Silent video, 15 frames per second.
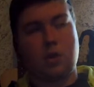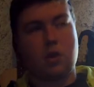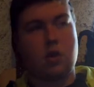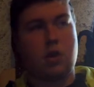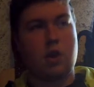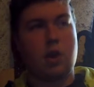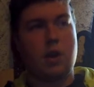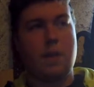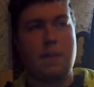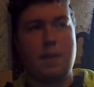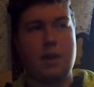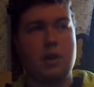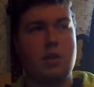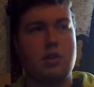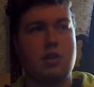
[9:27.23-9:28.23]

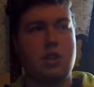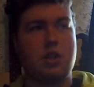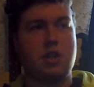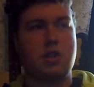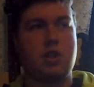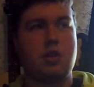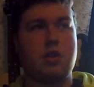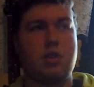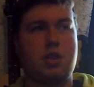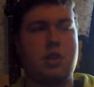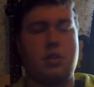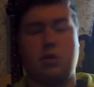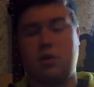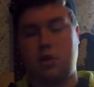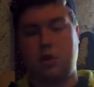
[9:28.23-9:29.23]
it's just hard to
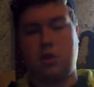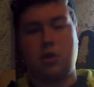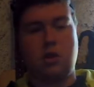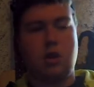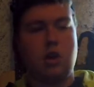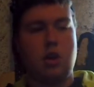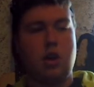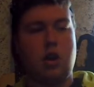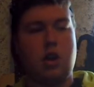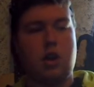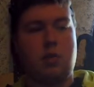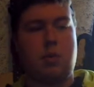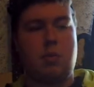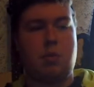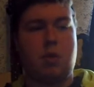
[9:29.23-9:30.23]
see. A lot
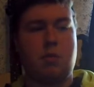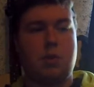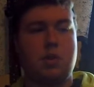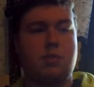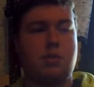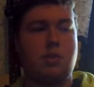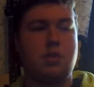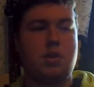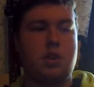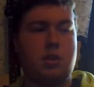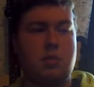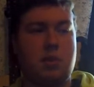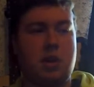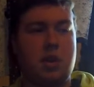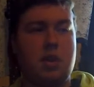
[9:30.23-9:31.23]
of people have mixed views on it,
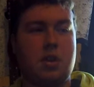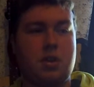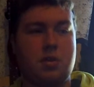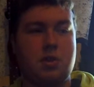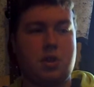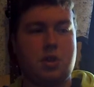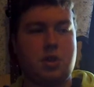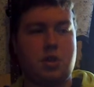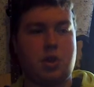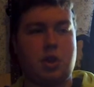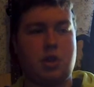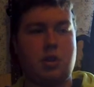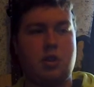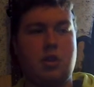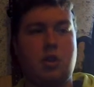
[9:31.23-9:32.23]
but I thought it was a good track
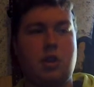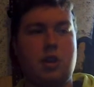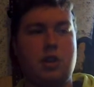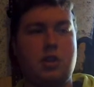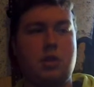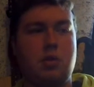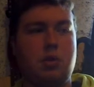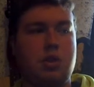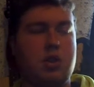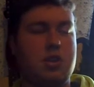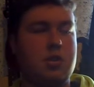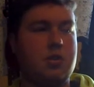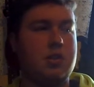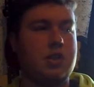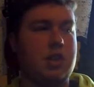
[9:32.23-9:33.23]
nonetheless. It really
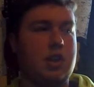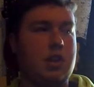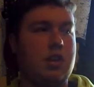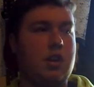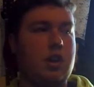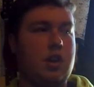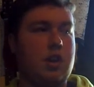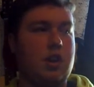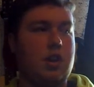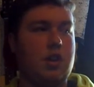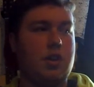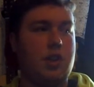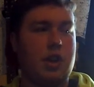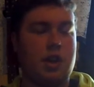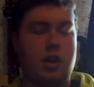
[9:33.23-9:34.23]
shows that
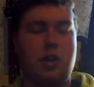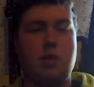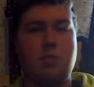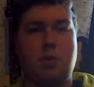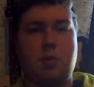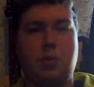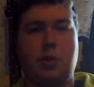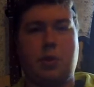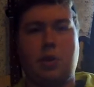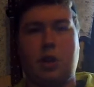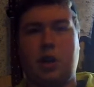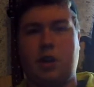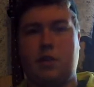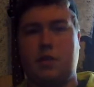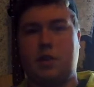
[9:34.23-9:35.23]
they can come up with a
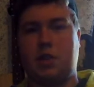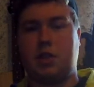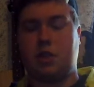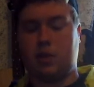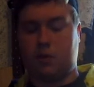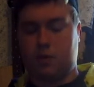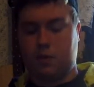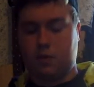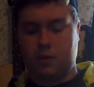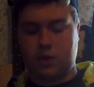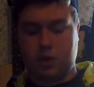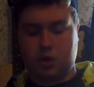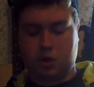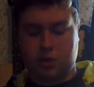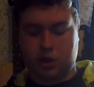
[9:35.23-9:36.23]
lot of stuff.
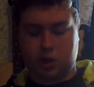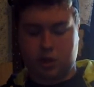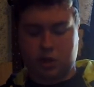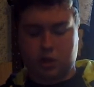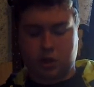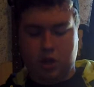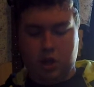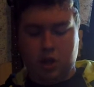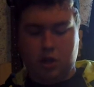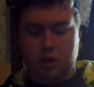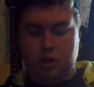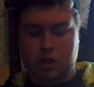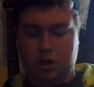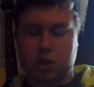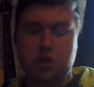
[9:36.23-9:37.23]
So then
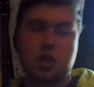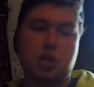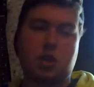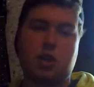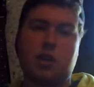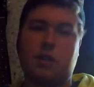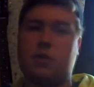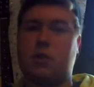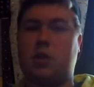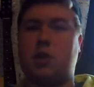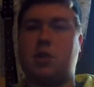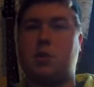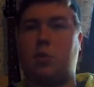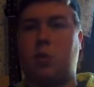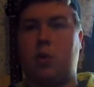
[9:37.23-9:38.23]
the next track after
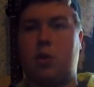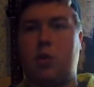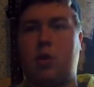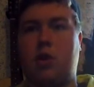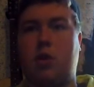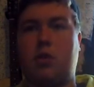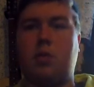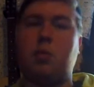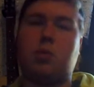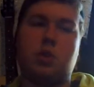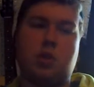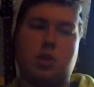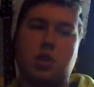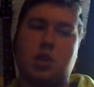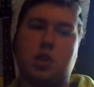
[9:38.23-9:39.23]
that's War, one
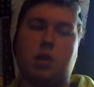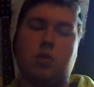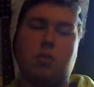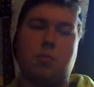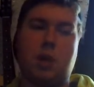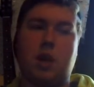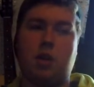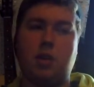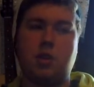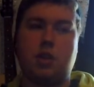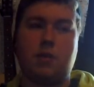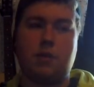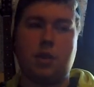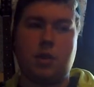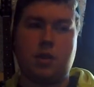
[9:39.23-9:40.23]
of the slower ballads
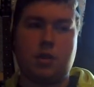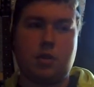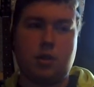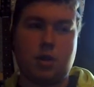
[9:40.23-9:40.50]
of it.